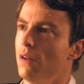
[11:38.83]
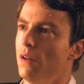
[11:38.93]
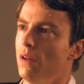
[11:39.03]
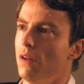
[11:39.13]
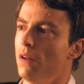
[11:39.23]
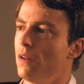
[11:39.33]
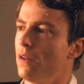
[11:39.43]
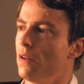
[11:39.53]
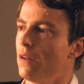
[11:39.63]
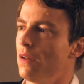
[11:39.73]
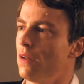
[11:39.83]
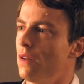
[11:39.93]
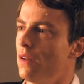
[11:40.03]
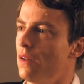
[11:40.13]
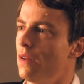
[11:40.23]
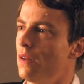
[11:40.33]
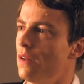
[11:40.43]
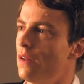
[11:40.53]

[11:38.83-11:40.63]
(silence)